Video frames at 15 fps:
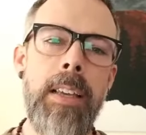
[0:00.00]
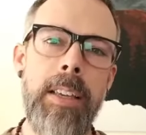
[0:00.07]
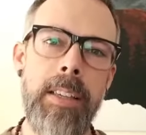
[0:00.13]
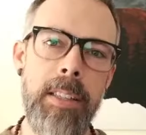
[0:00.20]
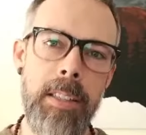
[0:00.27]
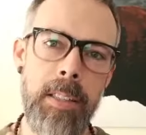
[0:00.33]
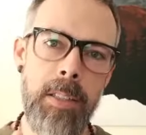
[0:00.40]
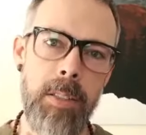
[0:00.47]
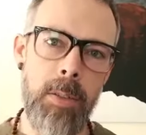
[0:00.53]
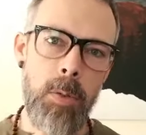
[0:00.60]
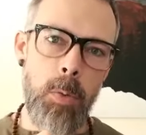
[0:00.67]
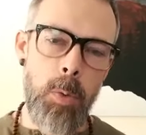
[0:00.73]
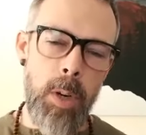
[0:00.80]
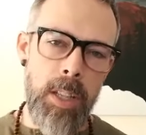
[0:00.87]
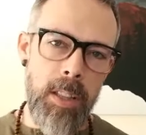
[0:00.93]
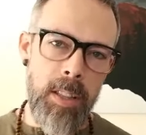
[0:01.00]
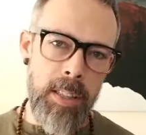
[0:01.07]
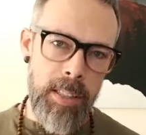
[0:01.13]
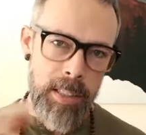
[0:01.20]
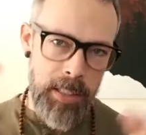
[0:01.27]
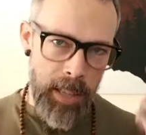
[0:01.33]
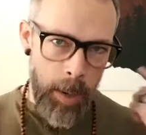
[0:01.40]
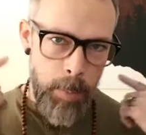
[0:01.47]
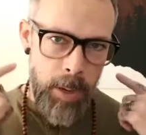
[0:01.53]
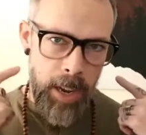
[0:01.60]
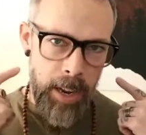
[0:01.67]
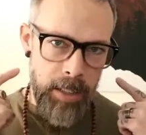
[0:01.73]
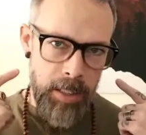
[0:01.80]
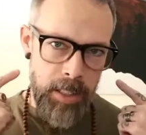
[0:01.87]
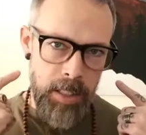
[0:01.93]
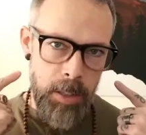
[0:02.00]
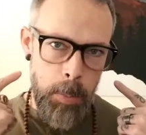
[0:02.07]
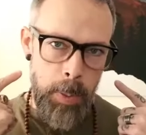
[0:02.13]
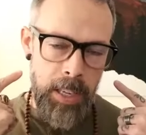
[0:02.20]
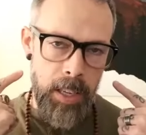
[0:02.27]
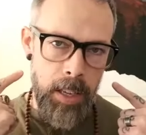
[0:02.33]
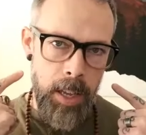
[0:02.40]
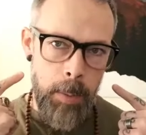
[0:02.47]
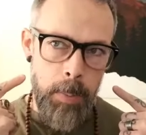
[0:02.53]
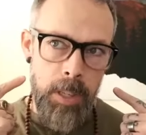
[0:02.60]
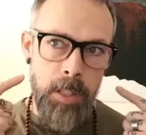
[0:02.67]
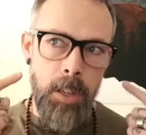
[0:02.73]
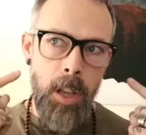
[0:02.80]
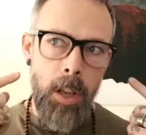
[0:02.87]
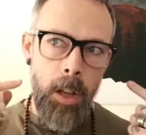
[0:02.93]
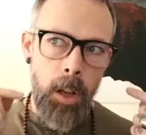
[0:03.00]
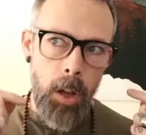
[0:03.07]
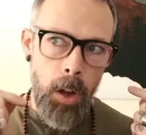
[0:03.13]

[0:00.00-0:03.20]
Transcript: is what the subconscious is picking up is